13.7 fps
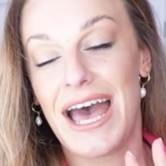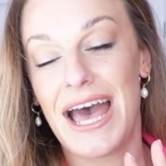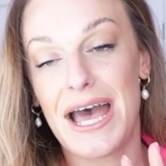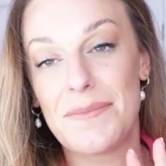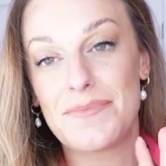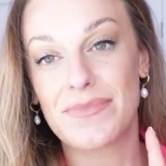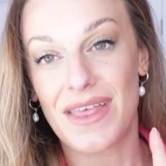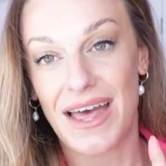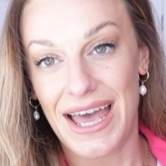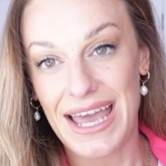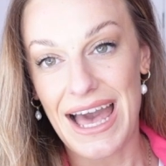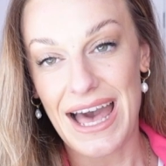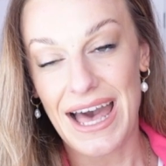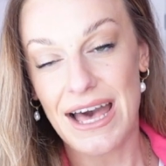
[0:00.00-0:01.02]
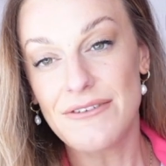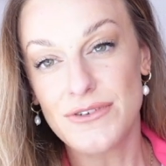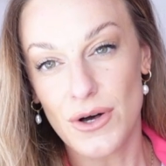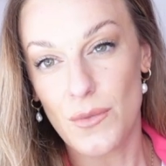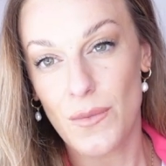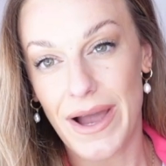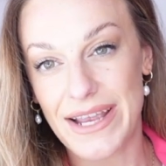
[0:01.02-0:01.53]
I have
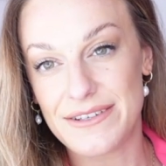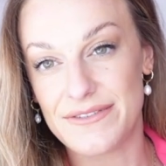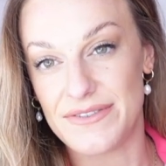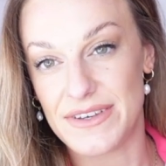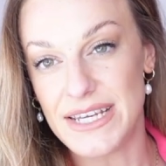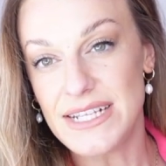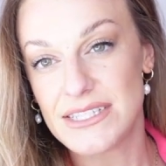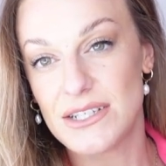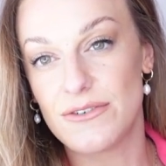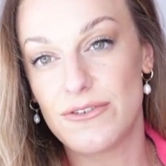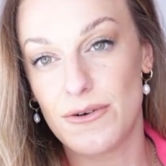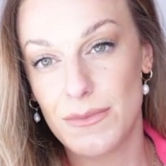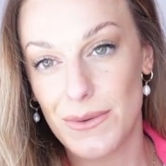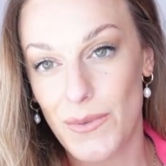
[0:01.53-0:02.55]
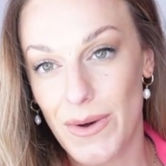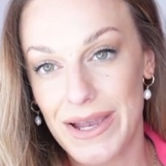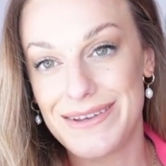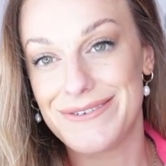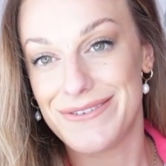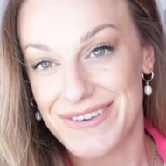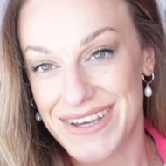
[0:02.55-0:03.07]
got wide feet, so for my
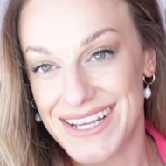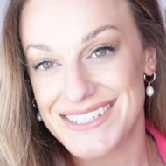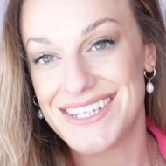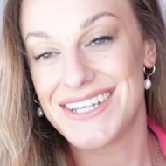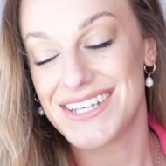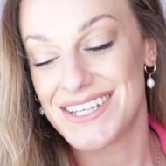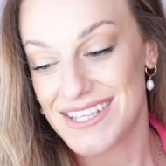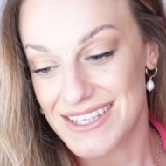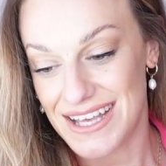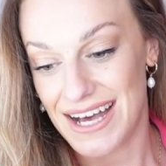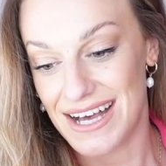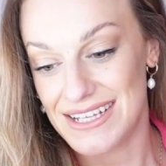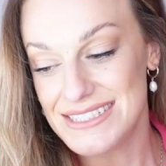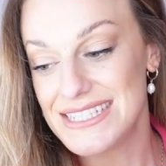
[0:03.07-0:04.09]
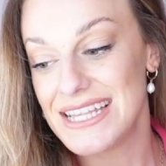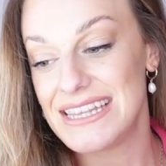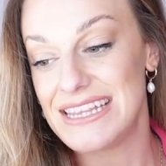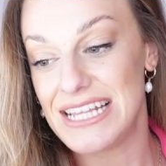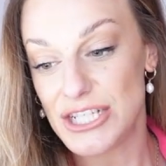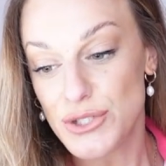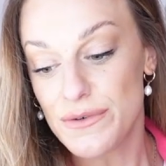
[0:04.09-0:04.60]
wide fit gals,
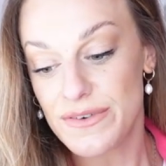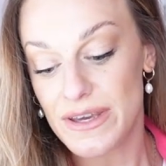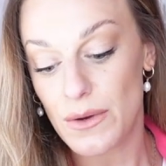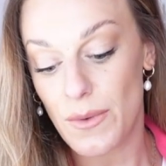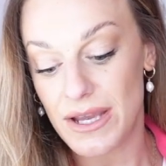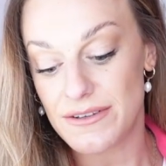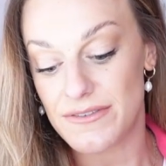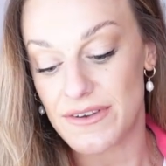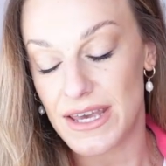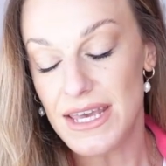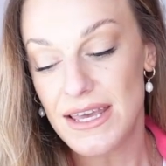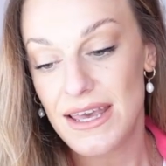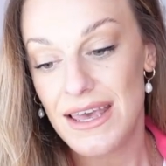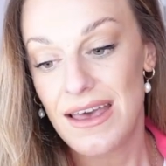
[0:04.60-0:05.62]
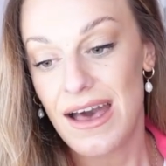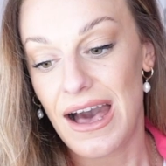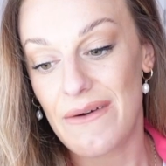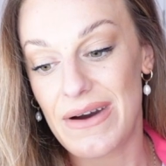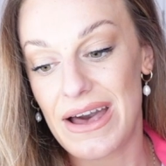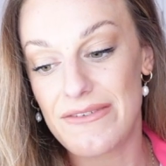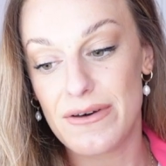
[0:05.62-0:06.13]
they do fit wide fit.
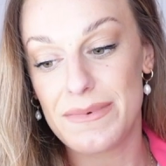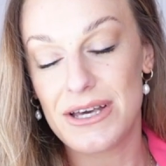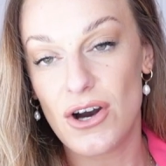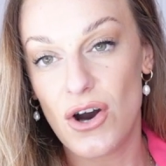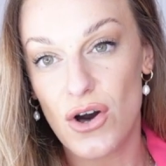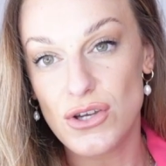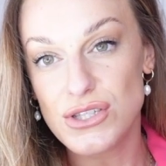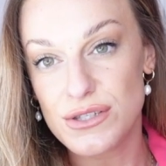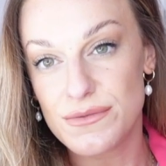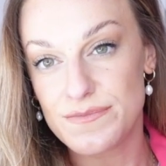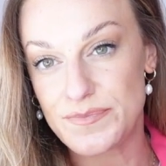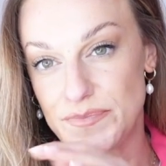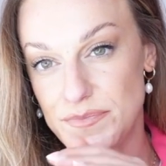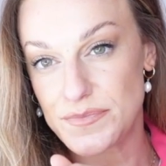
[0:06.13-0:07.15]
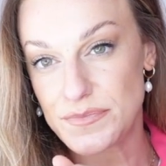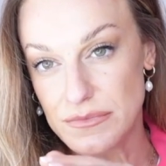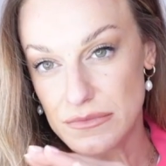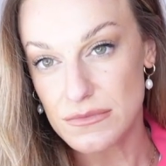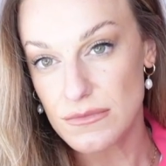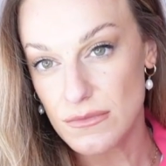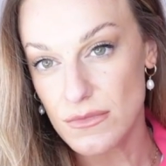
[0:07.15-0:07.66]
However, because
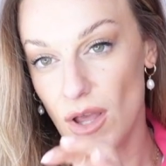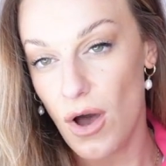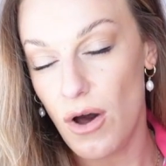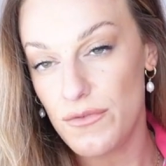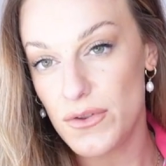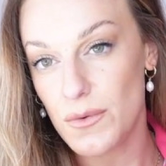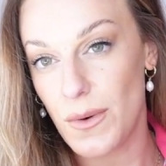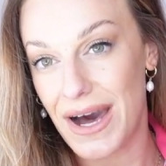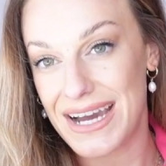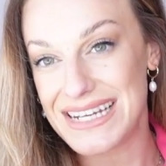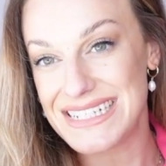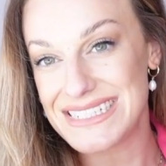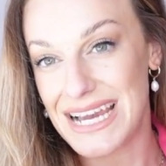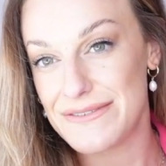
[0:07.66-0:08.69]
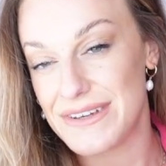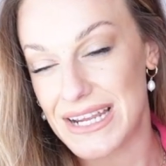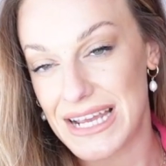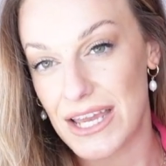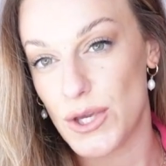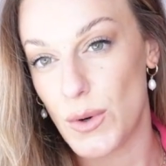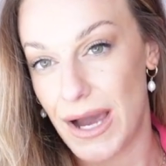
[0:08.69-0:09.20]
of the wide, I feel
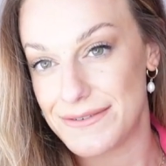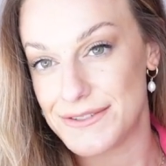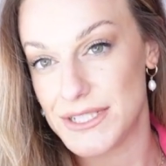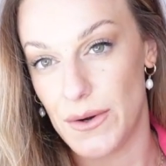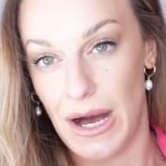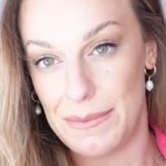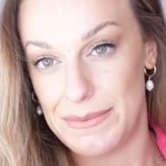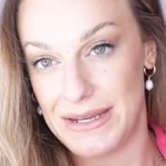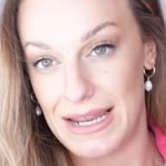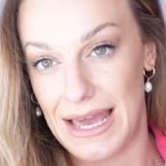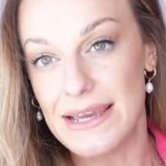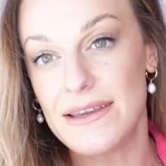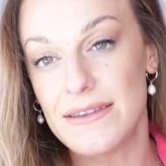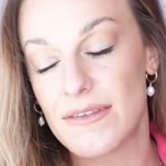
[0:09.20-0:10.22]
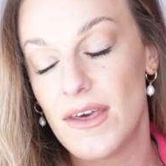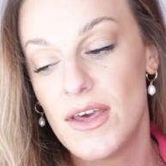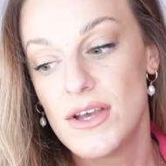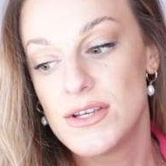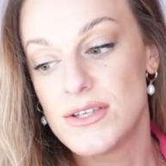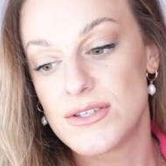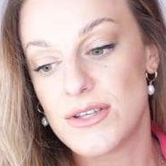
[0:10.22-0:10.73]
like I have to go up in length.
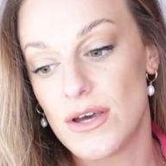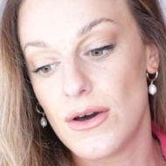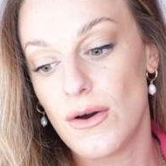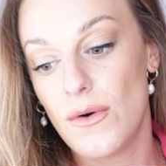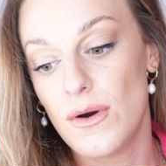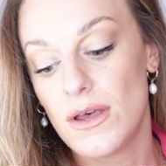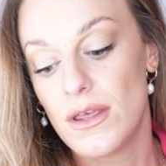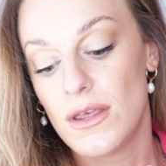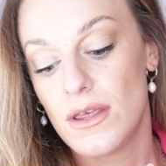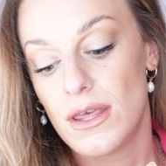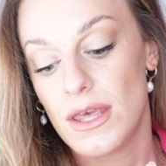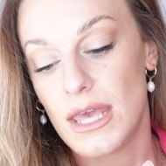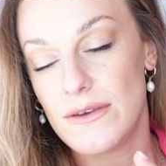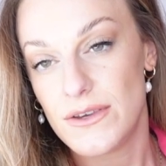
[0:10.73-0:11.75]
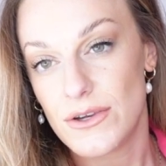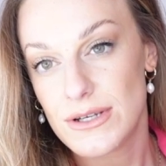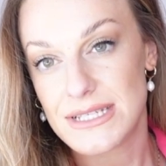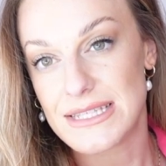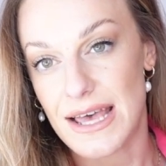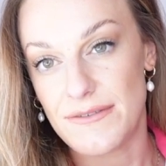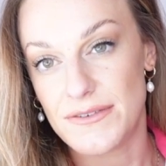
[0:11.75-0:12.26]
So if you're a
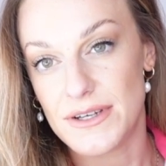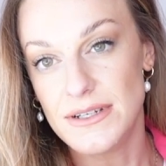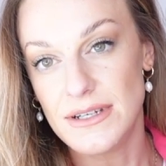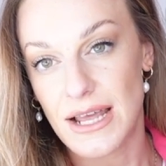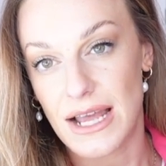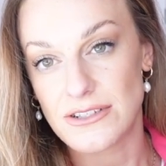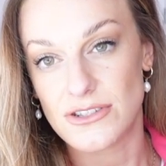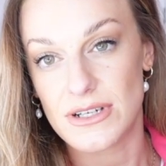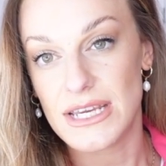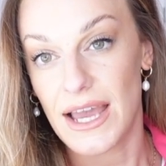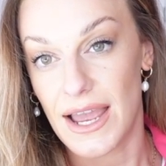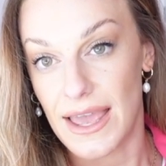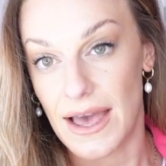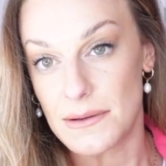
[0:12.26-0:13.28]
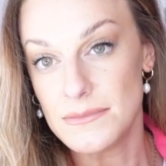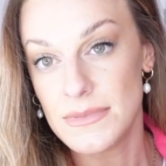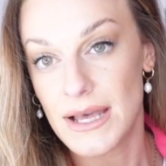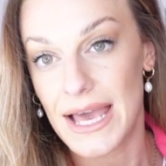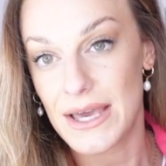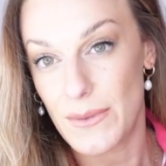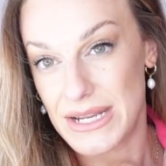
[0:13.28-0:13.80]
7, naturally I am,
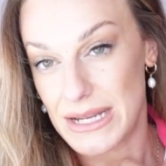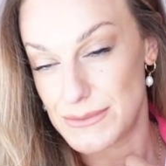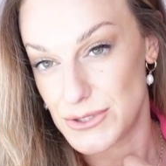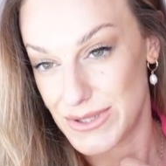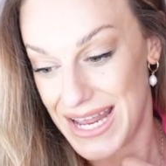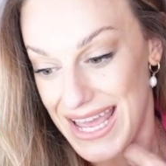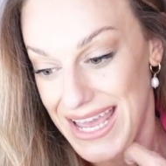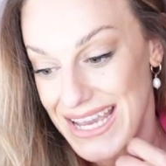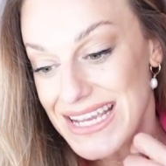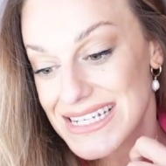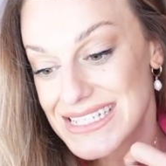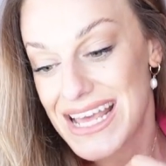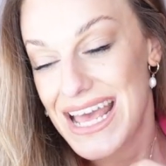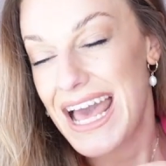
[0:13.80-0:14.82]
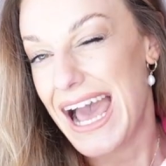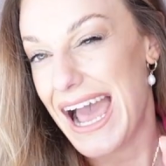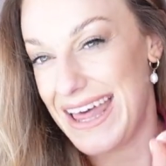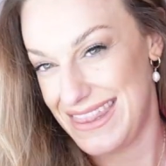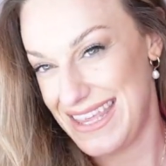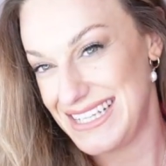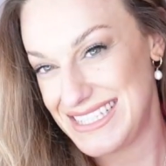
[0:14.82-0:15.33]
I went up to an 8
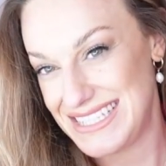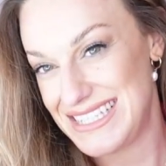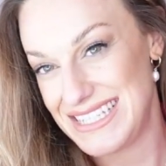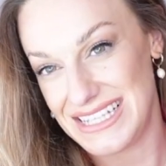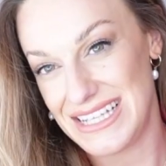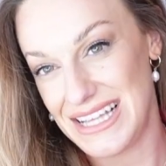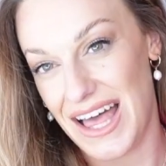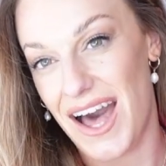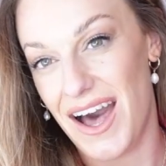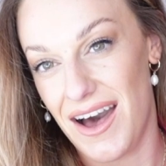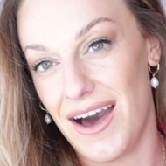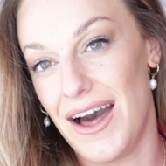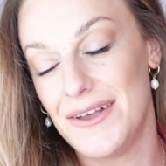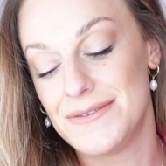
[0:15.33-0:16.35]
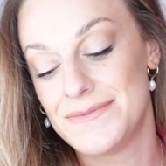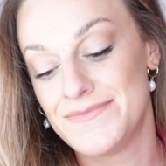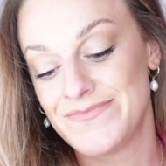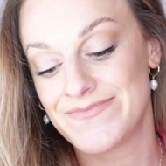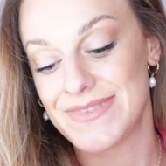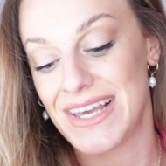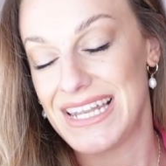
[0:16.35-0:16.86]
and they still are,
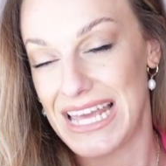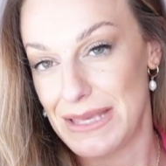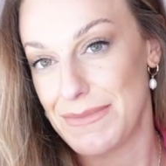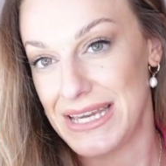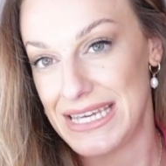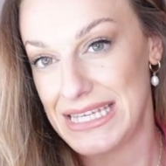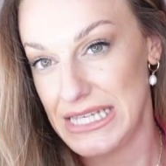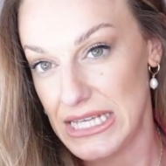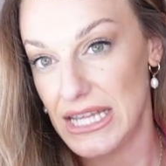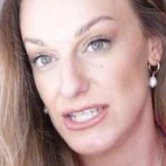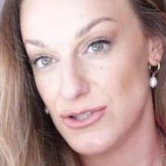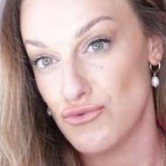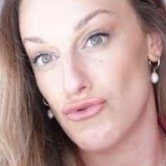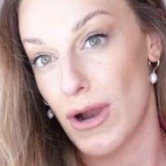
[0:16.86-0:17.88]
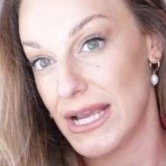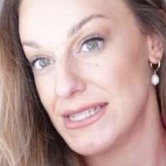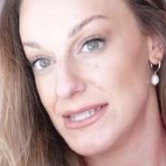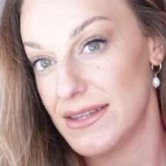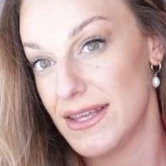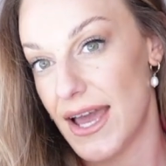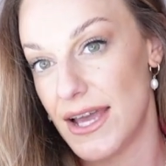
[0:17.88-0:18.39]
like my heel is right
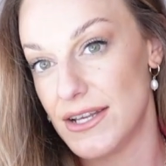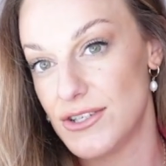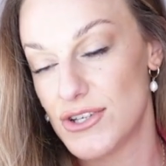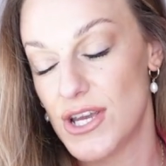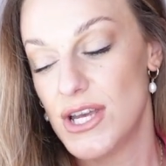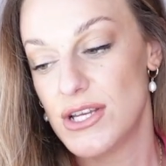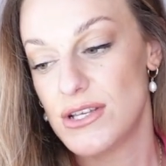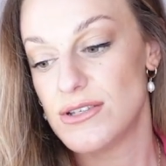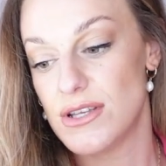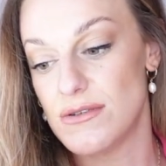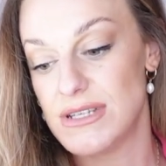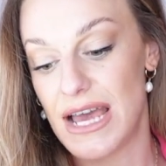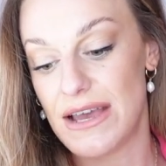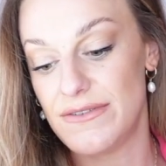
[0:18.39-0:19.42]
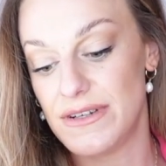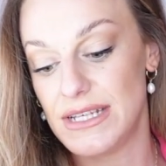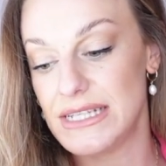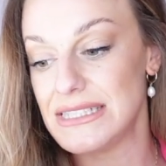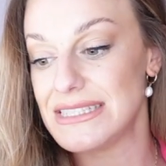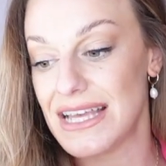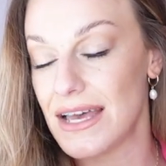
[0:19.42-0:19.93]
at the edge. So
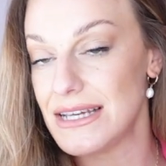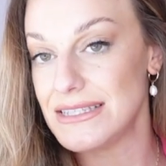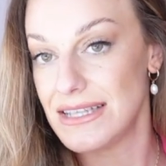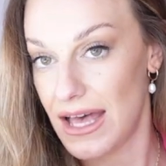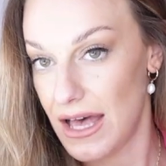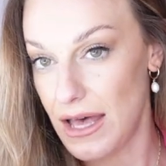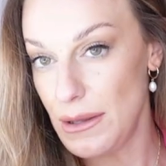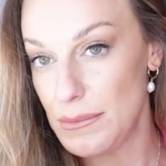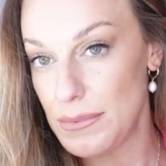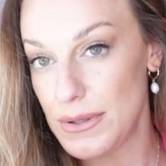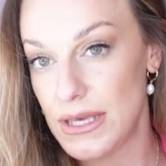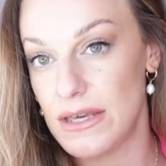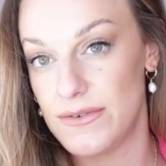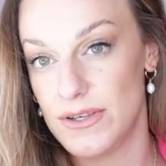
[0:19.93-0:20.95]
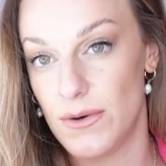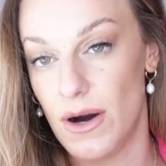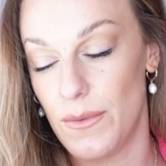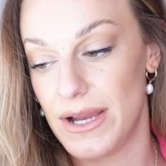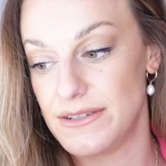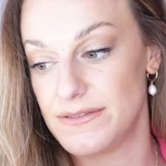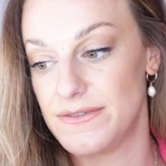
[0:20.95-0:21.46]
definitely size up if you are
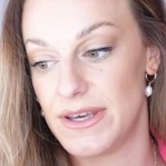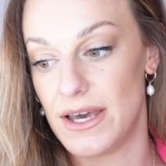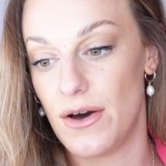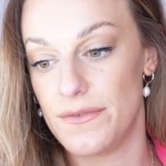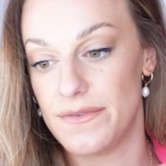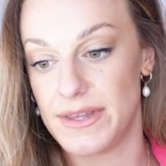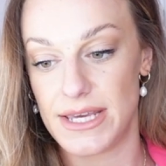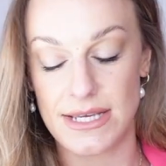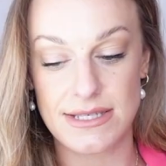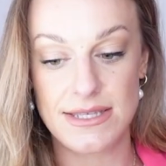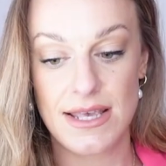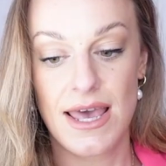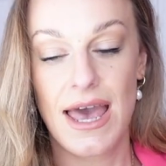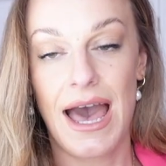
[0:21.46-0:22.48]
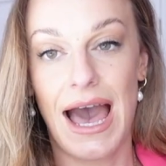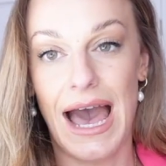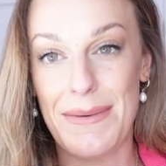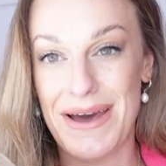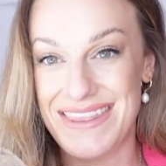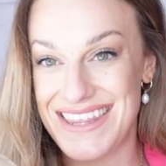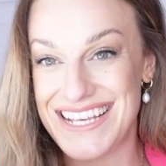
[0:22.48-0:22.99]
wide fit on these.
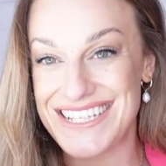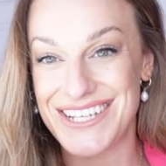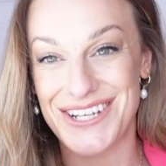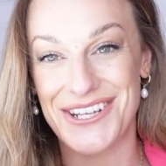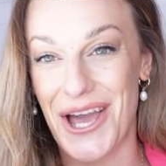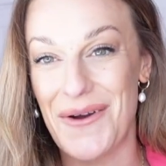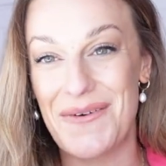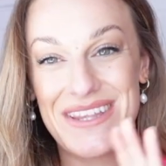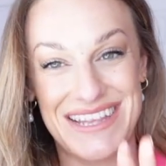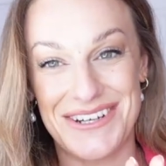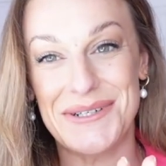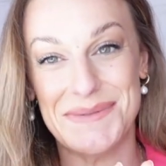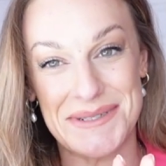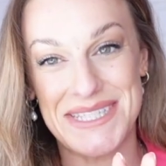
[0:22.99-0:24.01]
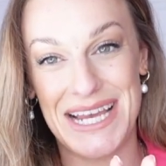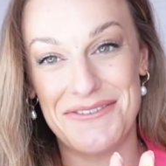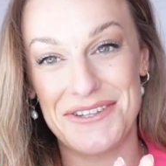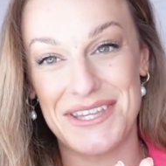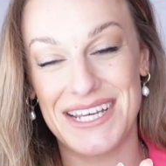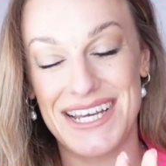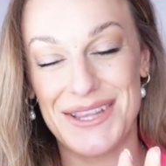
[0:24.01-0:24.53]
And these are going to go with almost
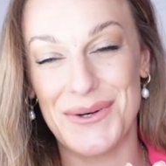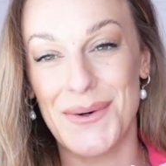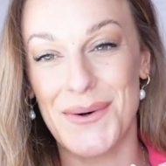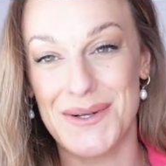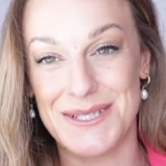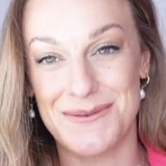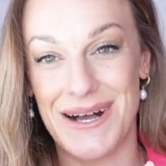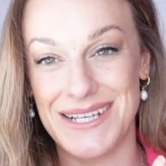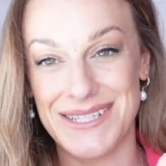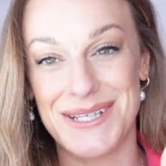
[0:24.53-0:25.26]
everything in the haul as well.